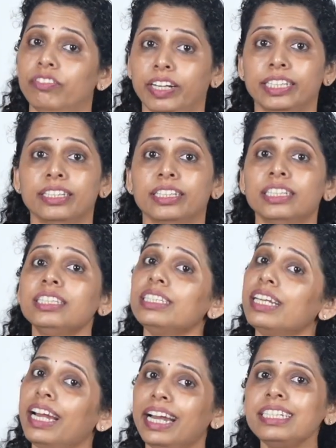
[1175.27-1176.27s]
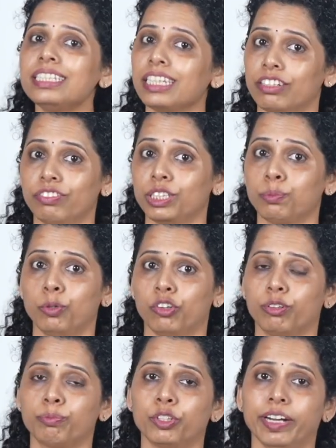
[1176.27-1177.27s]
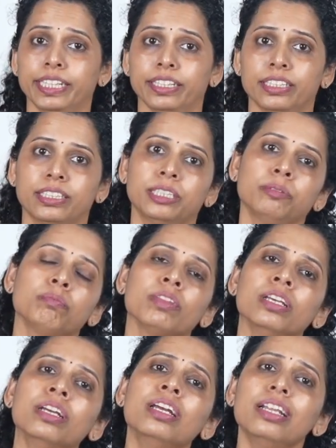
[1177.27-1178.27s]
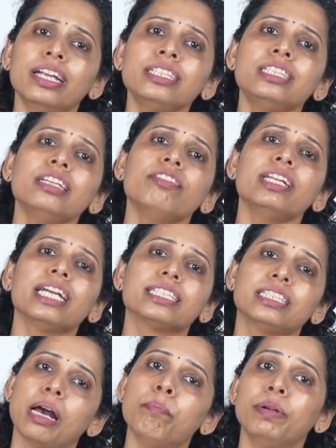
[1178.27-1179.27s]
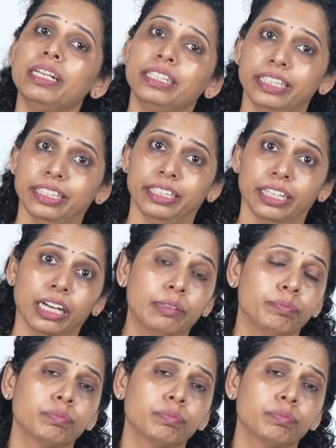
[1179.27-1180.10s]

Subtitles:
vendors and service providers. Let us see one example in India.